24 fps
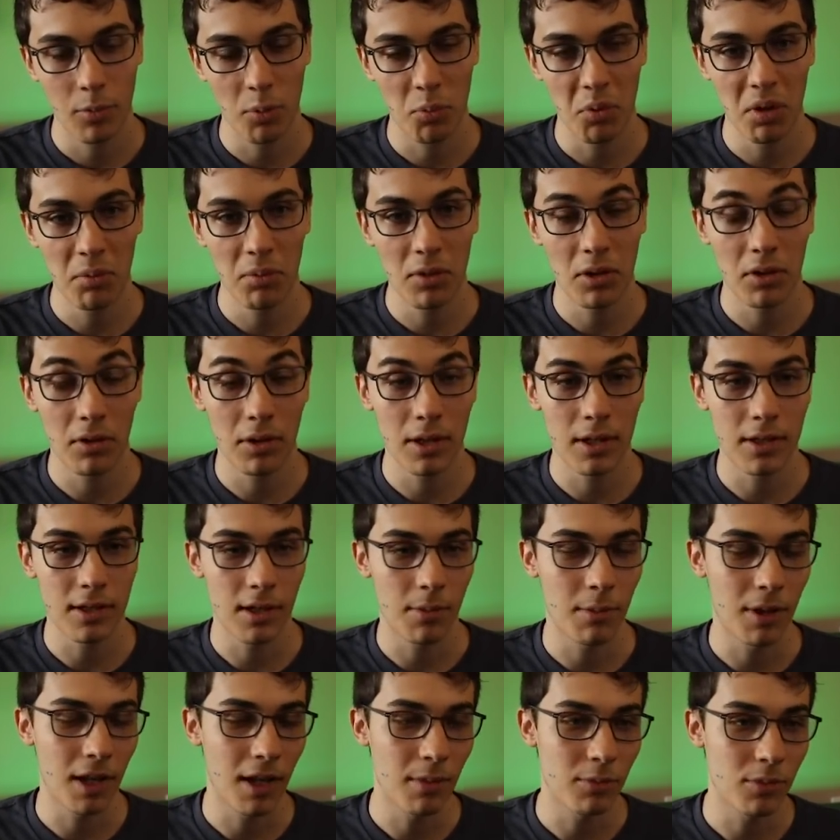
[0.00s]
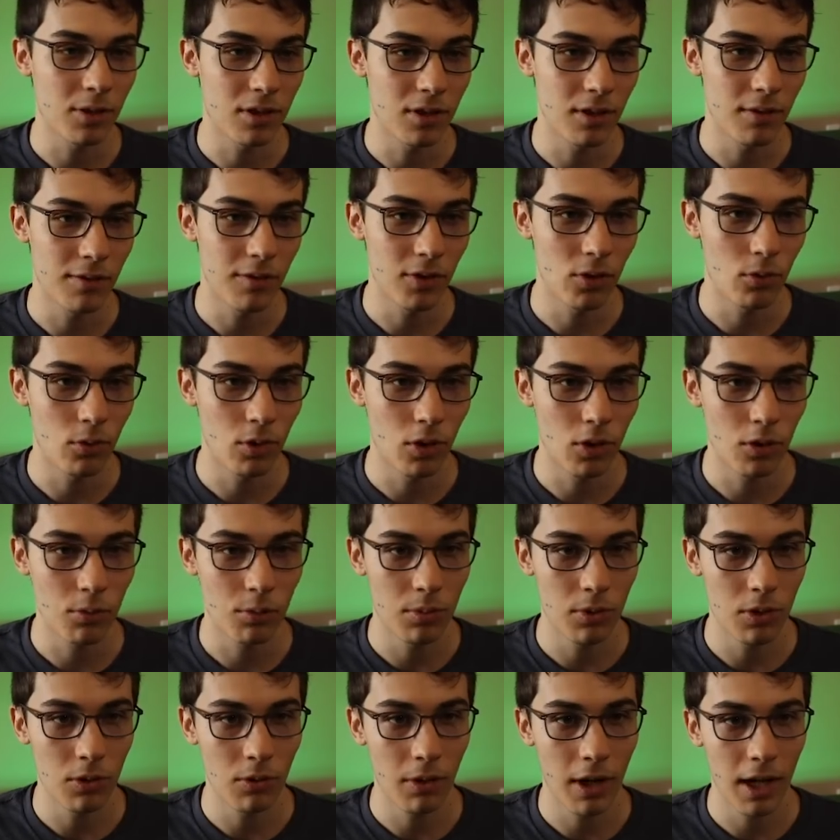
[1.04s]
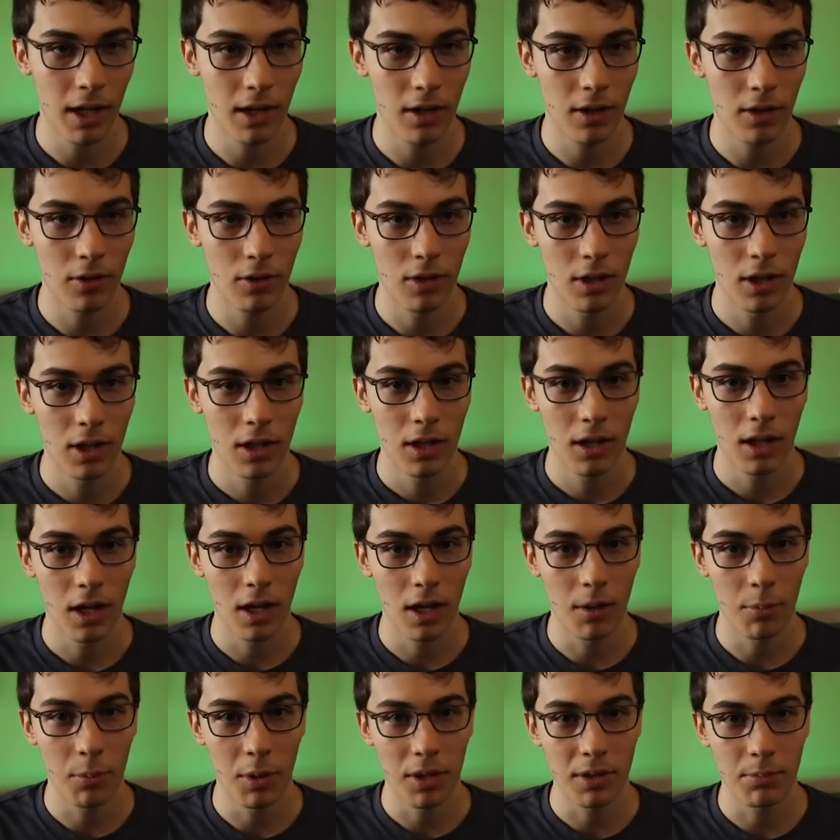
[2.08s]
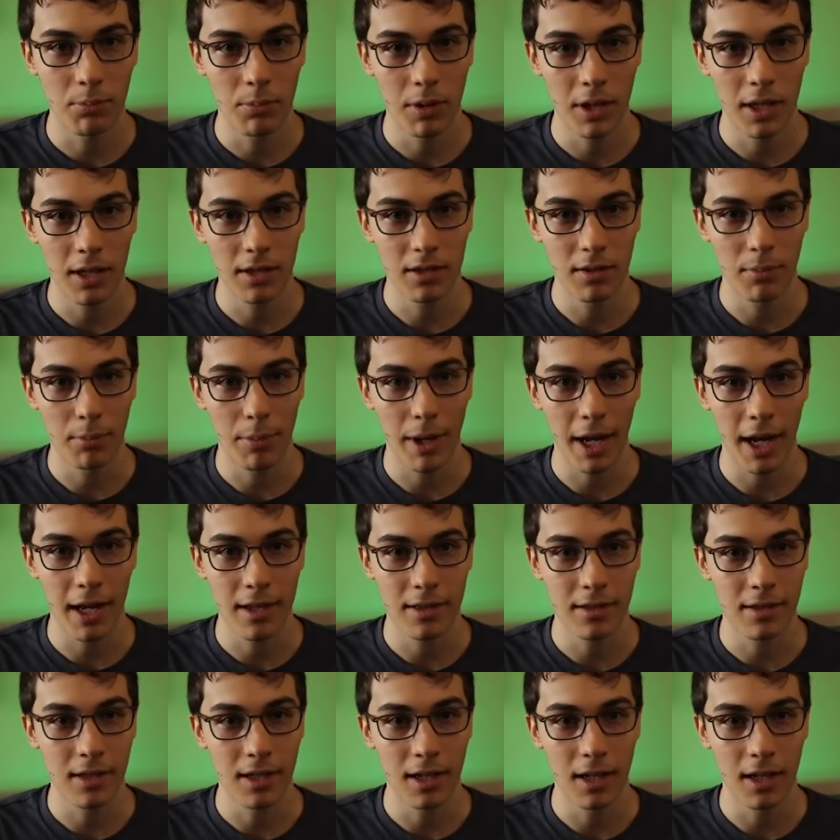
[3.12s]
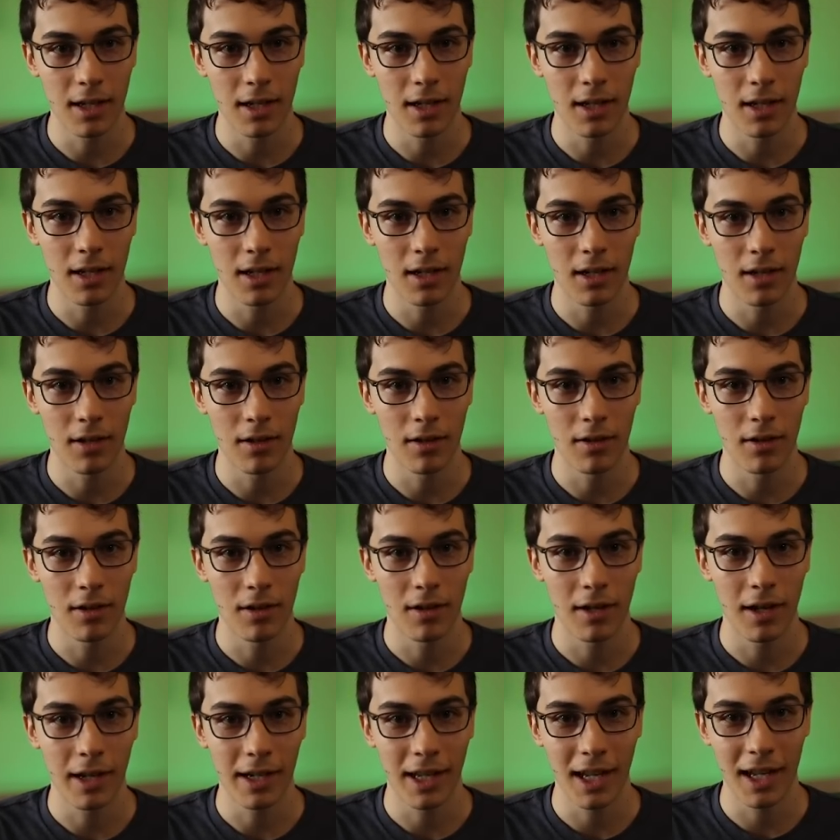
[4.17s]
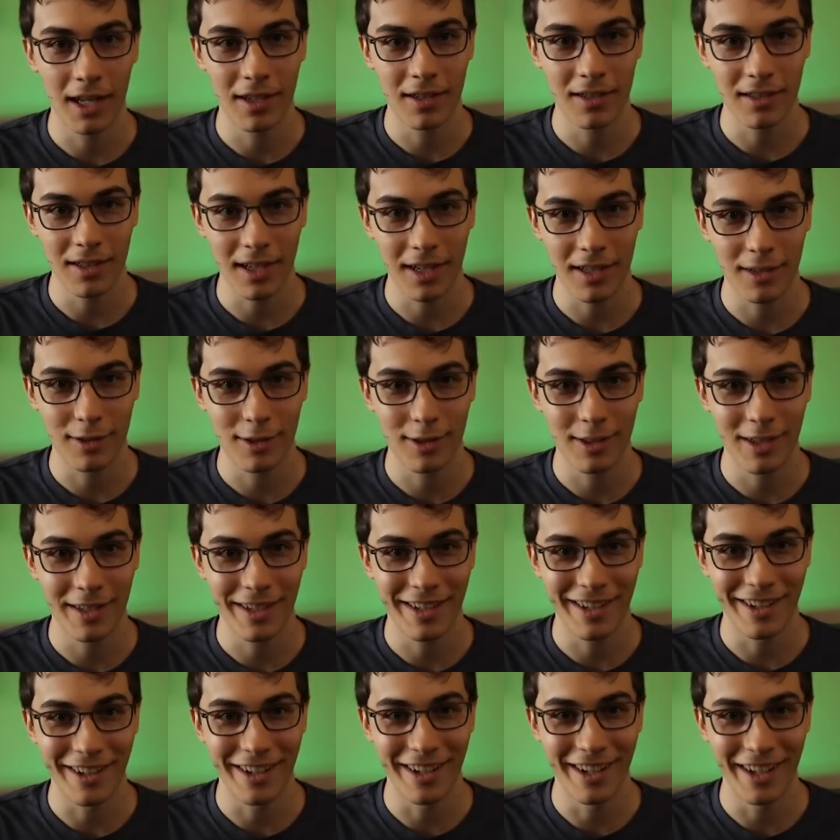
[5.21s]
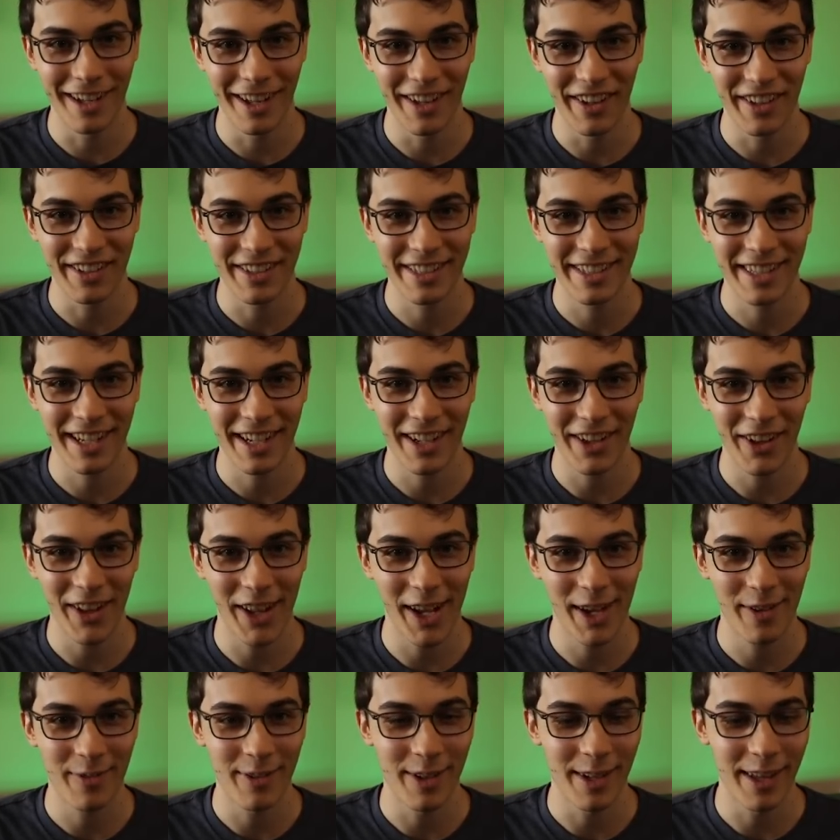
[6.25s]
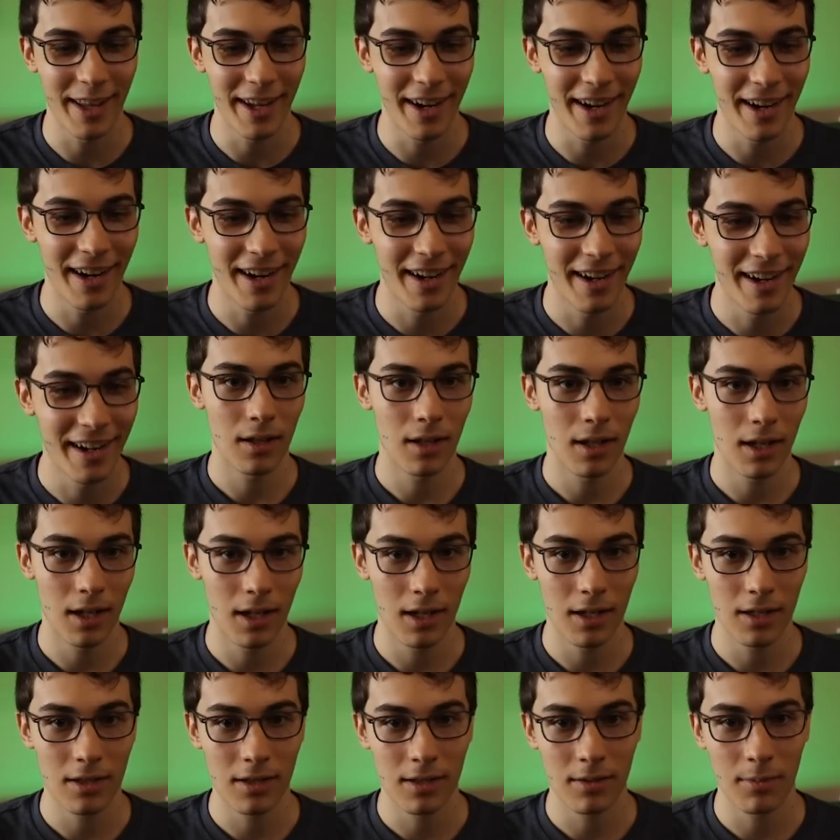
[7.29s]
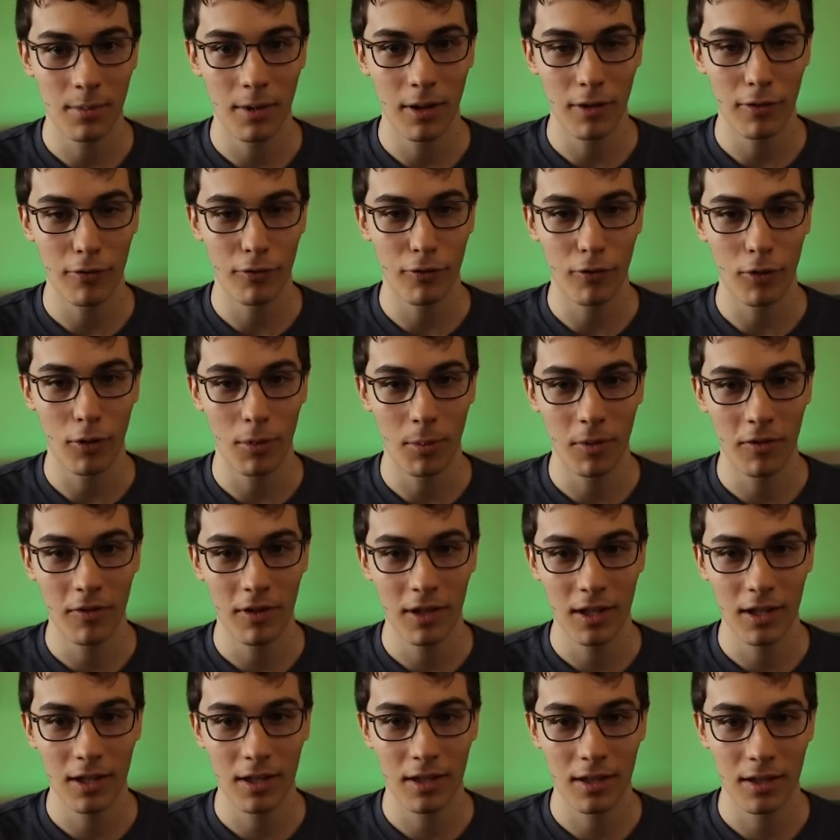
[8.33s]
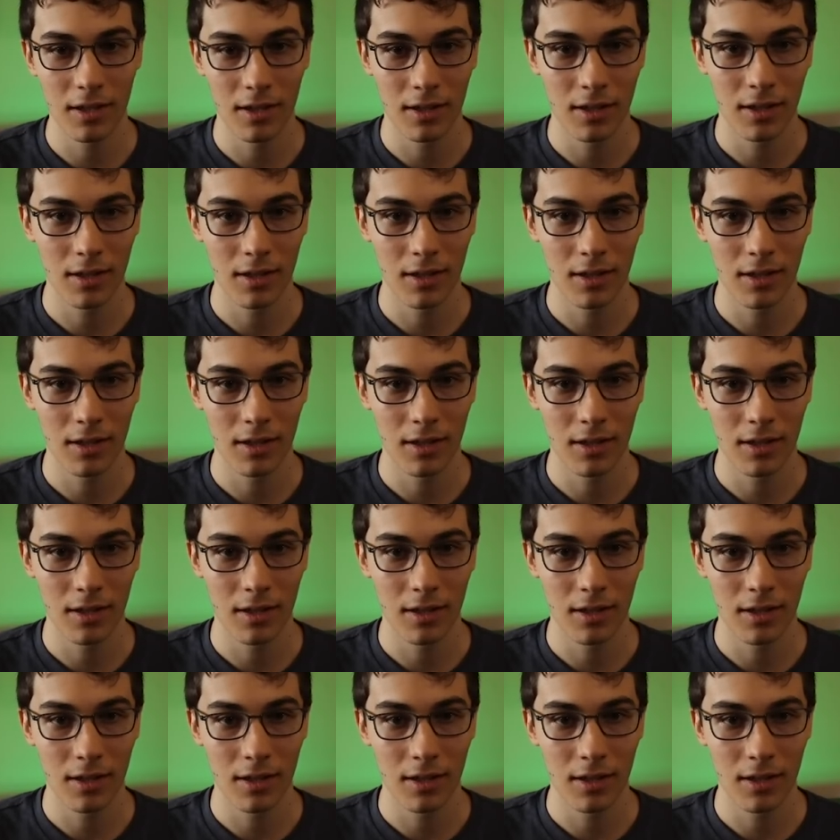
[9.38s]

But maybe there is. I mean, I'm just a Vue noob. What do I know? Um, but because I'm passing it in here, I can't just like stick a, stick a lambda there. HTML form event.